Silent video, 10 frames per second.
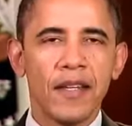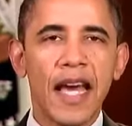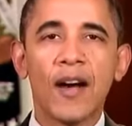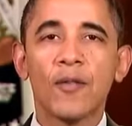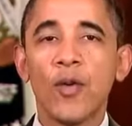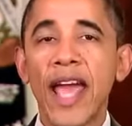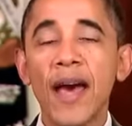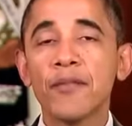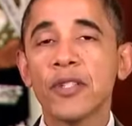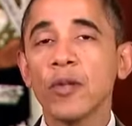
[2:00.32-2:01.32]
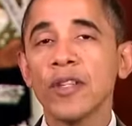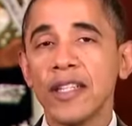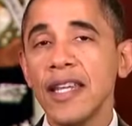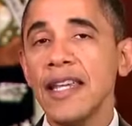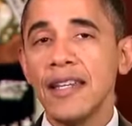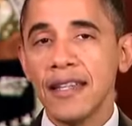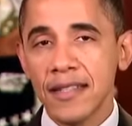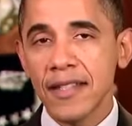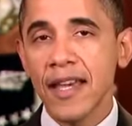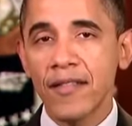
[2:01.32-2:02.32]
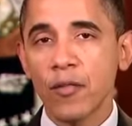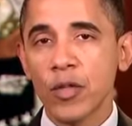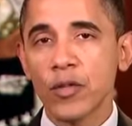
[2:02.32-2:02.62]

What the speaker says: Now, we absolutely need safe,